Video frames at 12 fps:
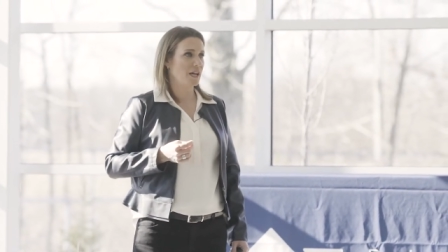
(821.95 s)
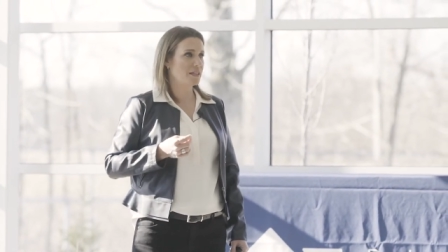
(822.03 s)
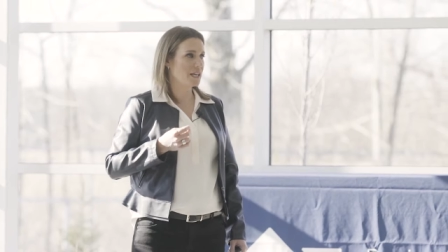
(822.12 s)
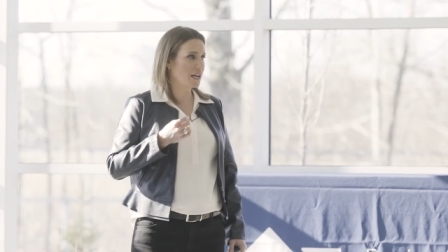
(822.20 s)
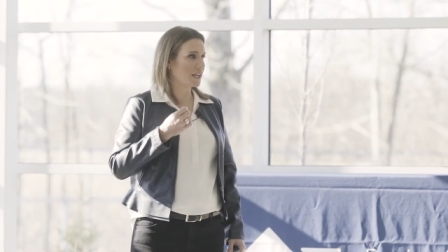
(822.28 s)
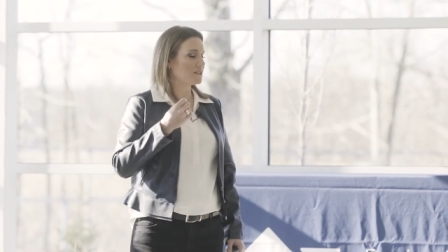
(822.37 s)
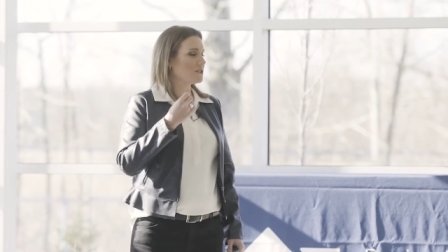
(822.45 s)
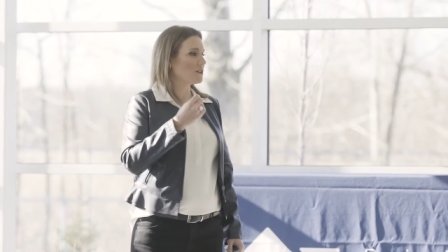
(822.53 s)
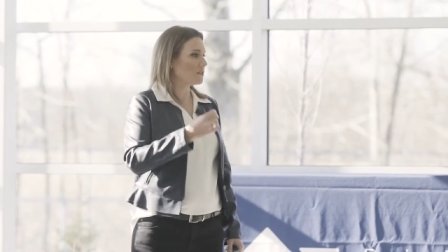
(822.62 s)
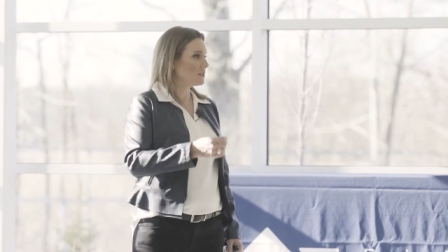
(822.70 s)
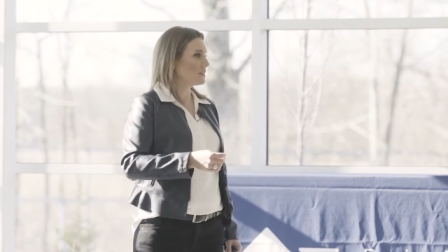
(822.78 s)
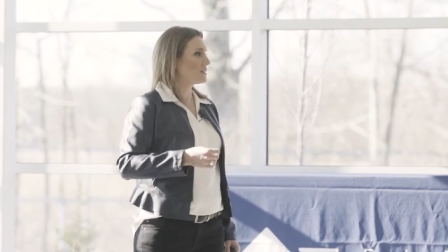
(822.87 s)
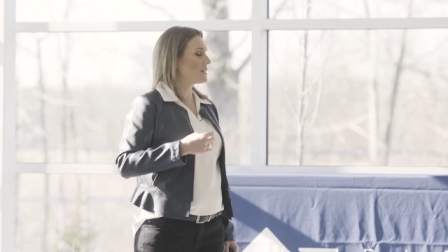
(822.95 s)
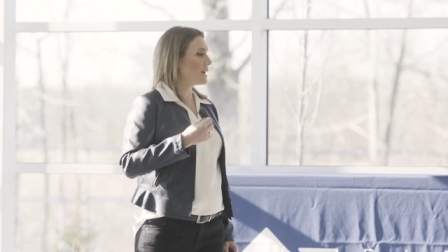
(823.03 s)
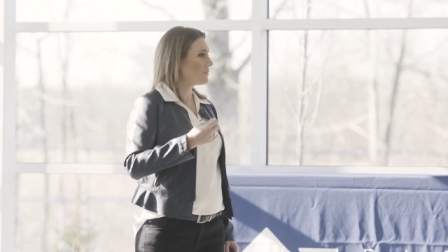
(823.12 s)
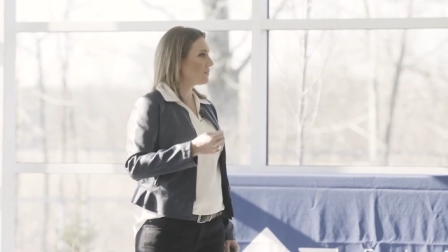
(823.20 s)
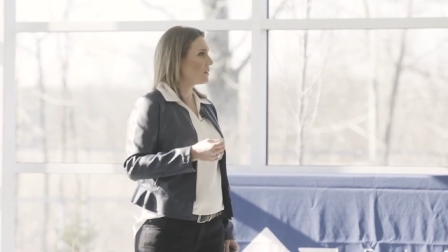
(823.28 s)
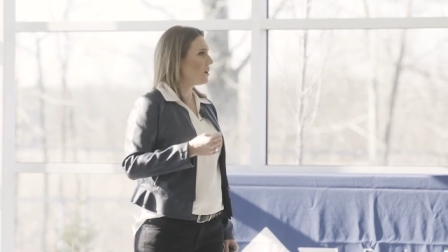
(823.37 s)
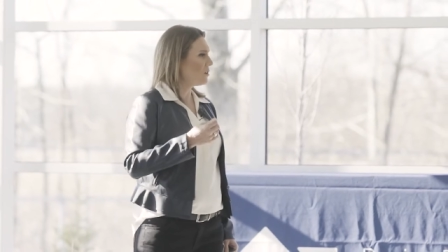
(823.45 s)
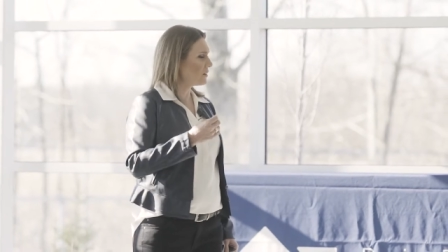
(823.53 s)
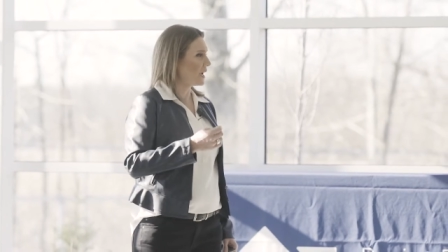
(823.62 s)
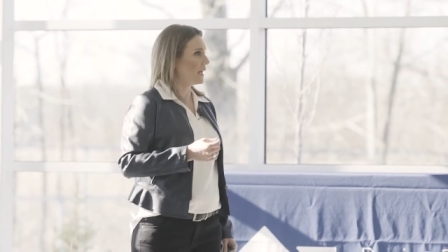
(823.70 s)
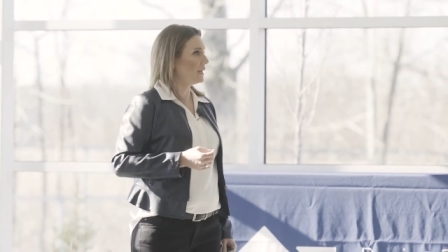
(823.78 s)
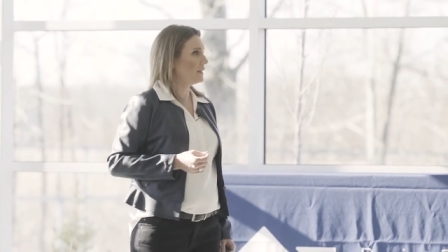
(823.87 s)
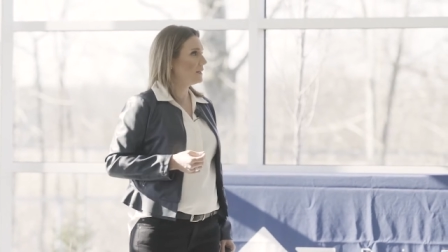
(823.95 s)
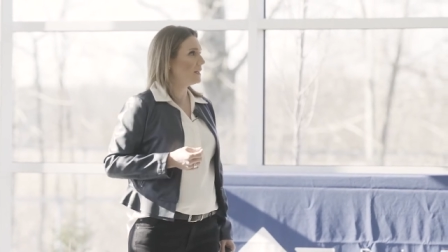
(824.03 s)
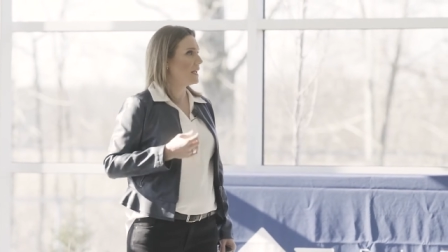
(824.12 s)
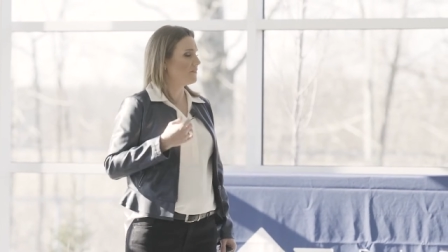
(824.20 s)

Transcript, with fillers: And then I can start to decipher, okay,